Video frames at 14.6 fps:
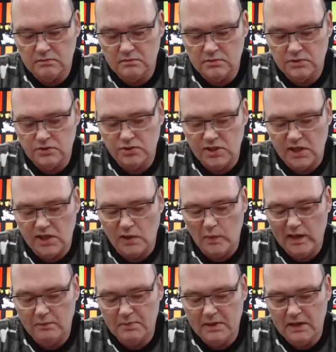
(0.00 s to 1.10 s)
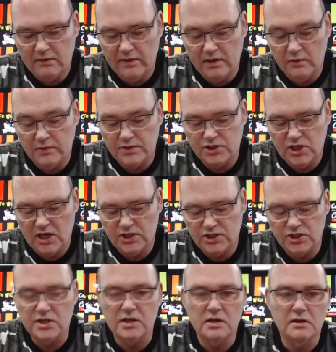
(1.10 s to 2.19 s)
Just saying weak battery. How it's
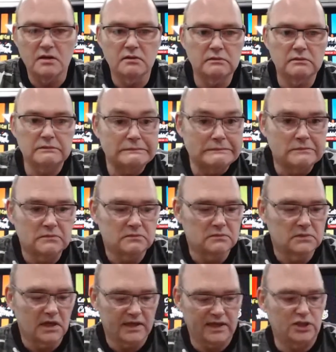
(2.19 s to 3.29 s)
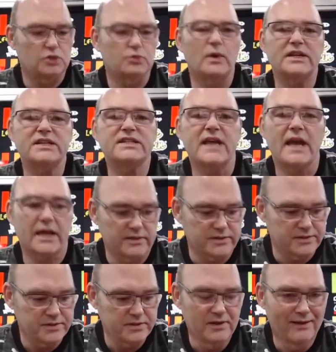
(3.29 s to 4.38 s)
charging now? I'll get 20
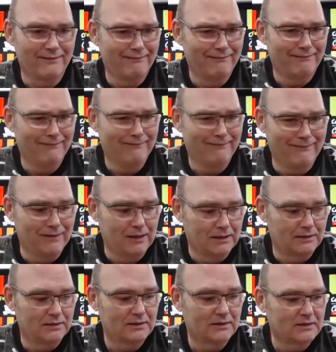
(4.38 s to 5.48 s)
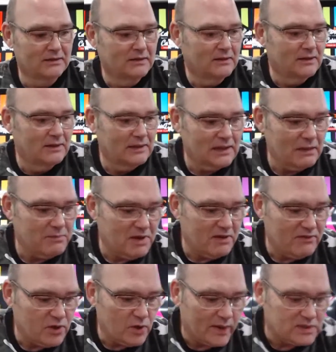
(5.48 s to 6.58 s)
seconds. Let me have
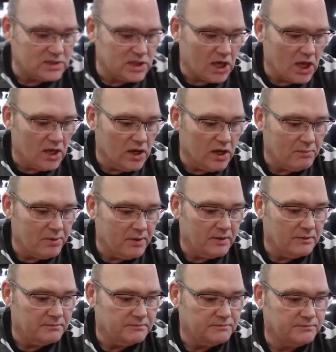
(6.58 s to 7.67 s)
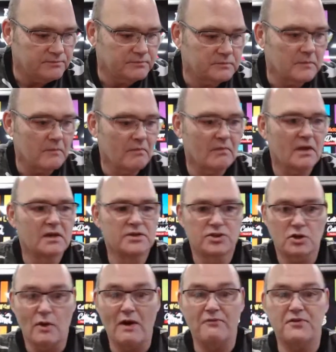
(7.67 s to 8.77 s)
a quick slurp. It's
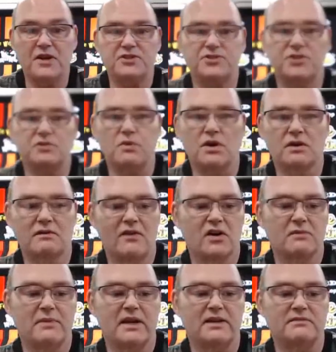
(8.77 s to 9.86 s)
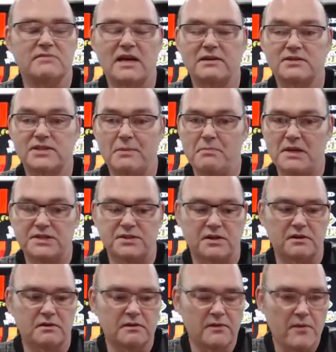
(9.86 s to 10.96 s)
quite fresh, this one. I've only made it like 10 minutes
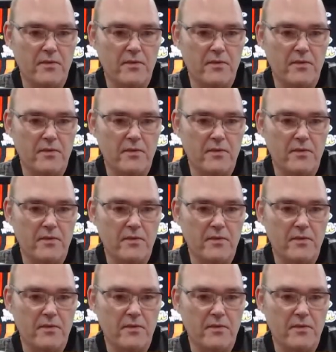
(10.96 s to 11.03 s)
ago.